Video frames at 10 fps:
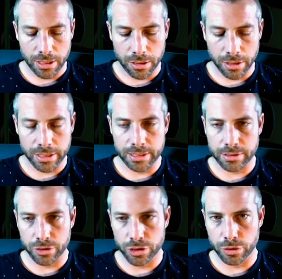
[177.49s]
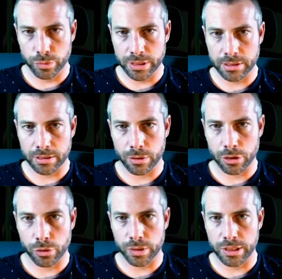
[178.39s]
this solution with a
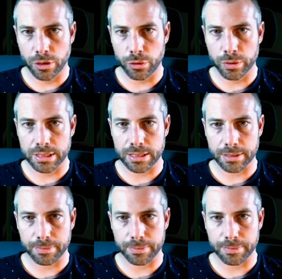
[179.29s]
greedy heuristic.